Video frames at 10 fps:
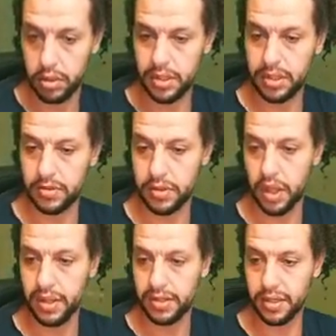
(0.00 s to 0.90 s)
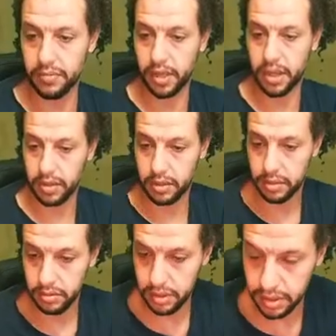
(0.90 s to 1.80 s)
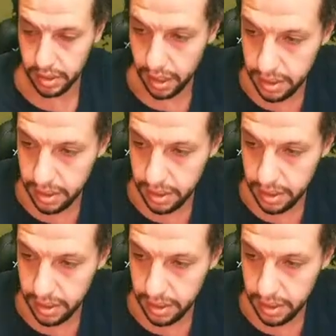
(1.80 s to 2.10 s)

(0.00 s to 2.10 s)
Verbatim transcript: She's nasty, man. She's